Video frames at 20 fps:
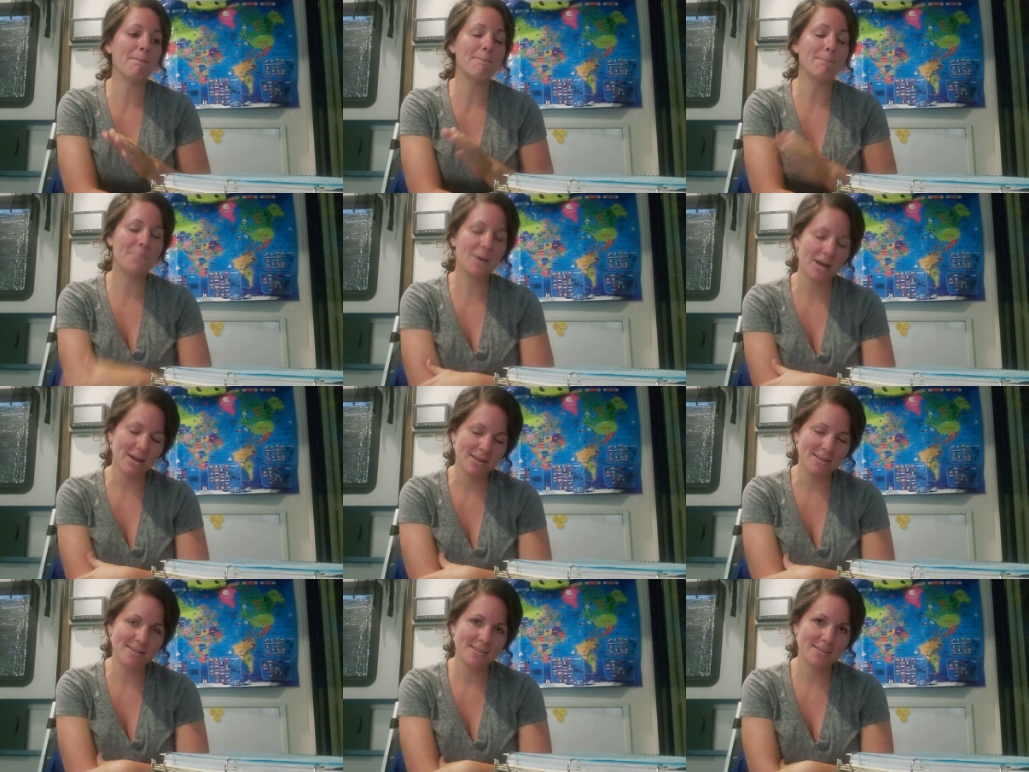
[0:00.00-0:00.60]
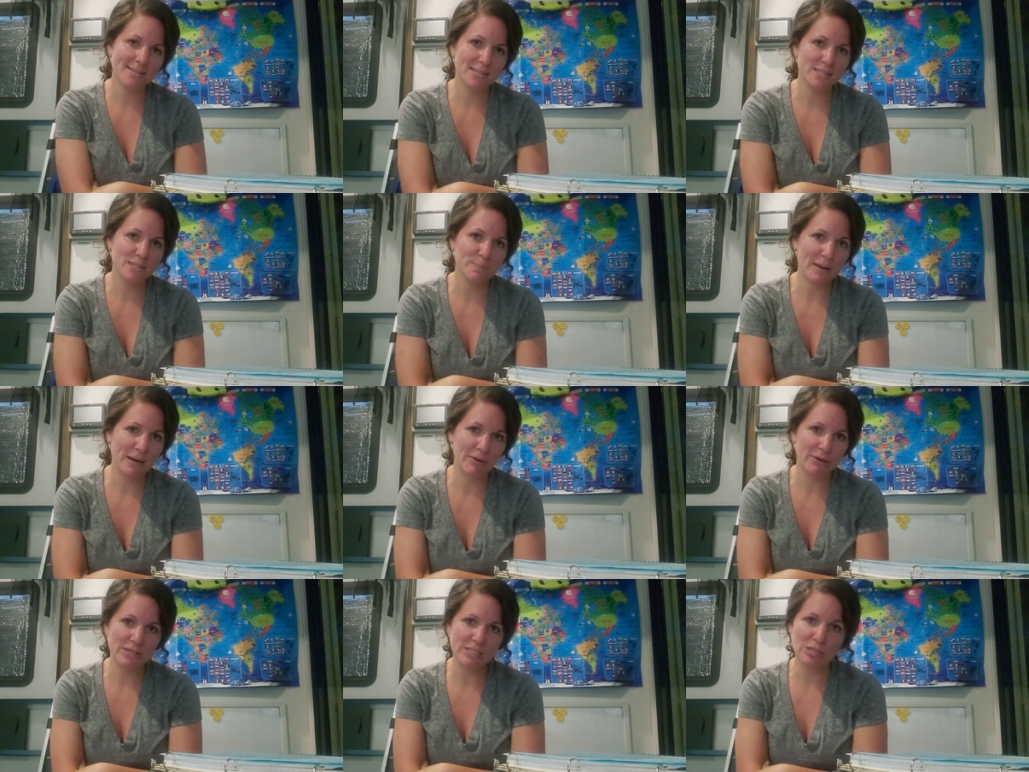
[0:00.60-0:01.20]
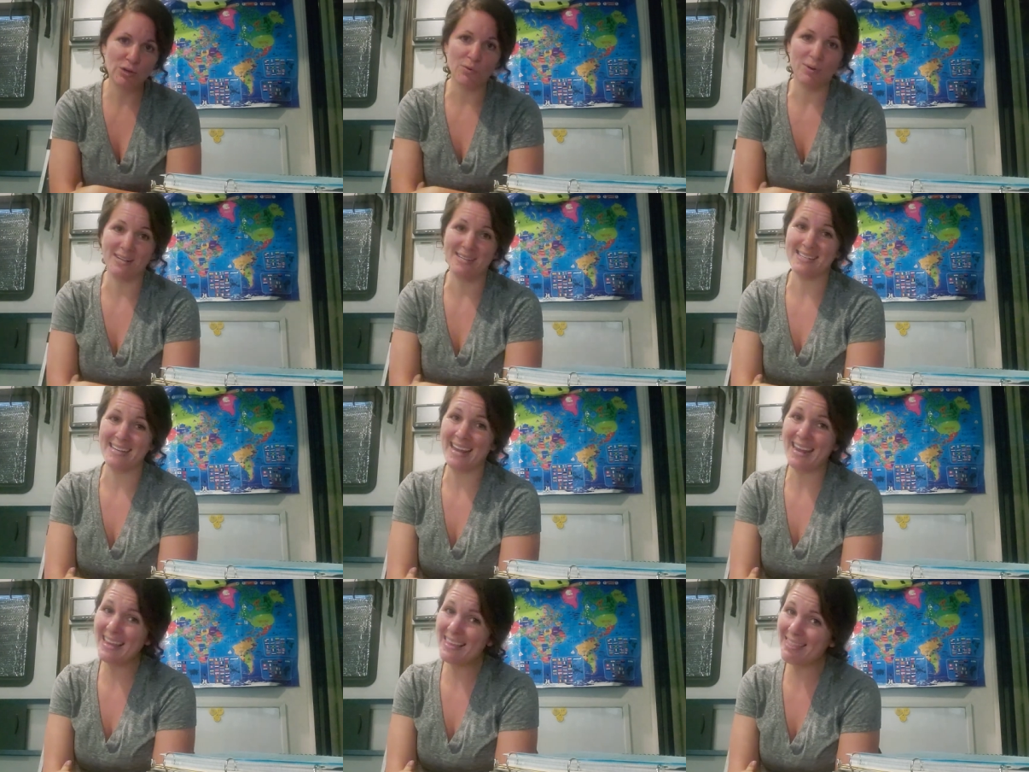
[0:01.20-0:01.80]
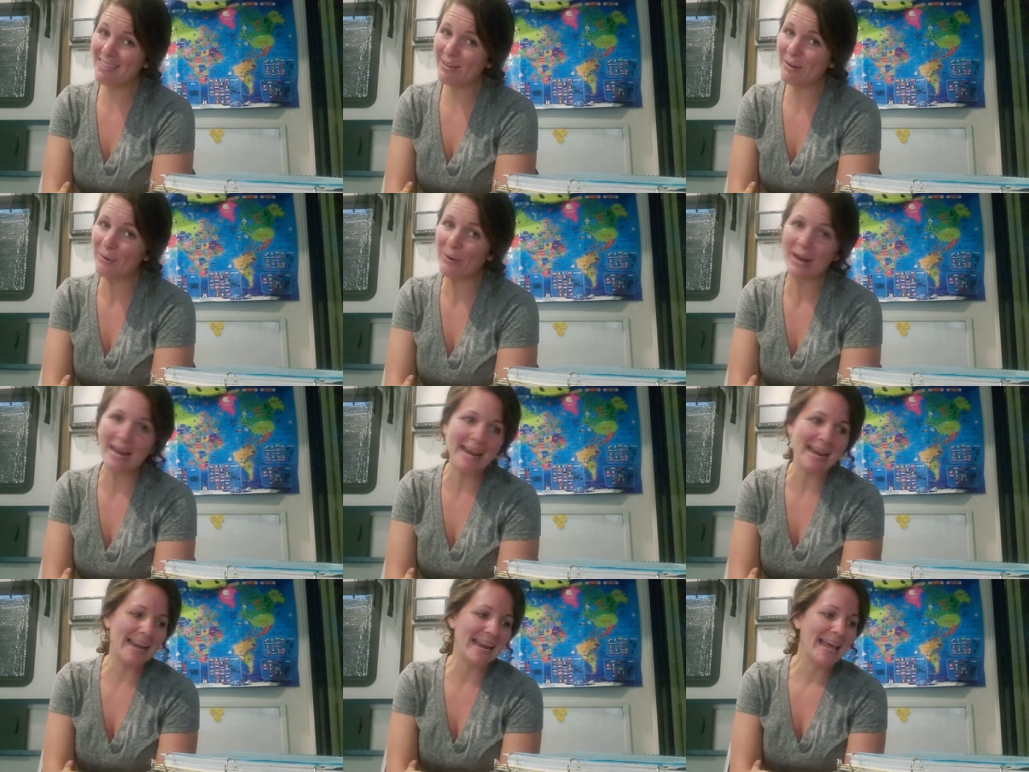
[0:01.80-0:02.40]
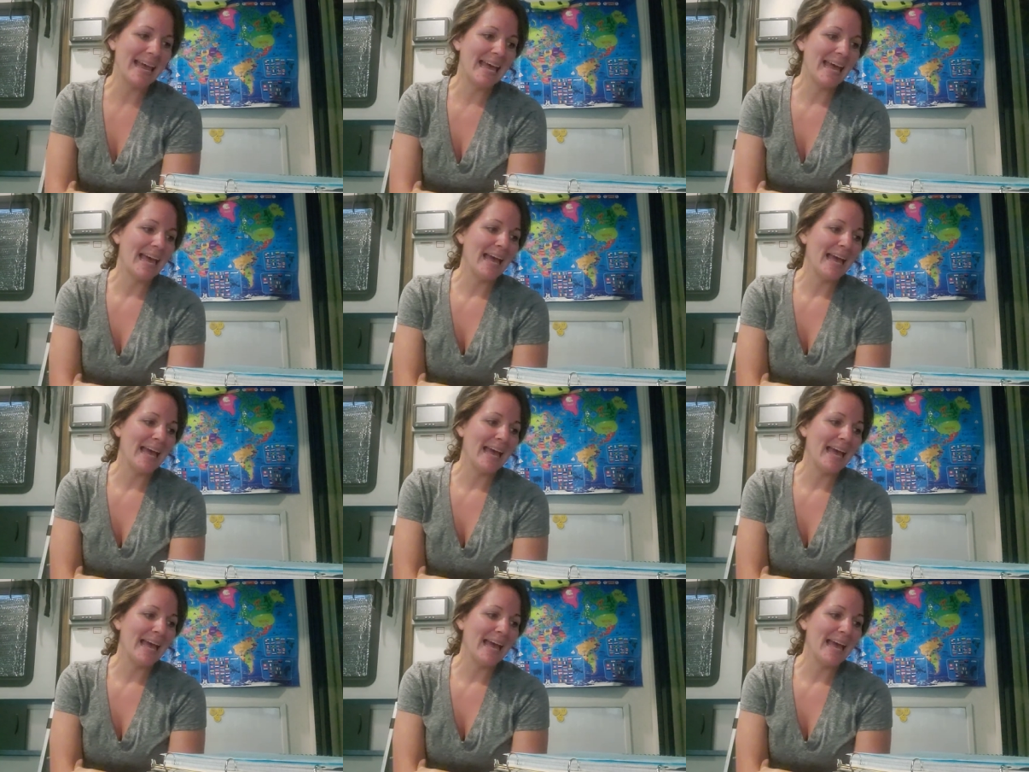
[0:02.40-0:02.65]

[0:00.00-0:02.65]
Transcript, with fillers: but since Barrett is going into eighth grade,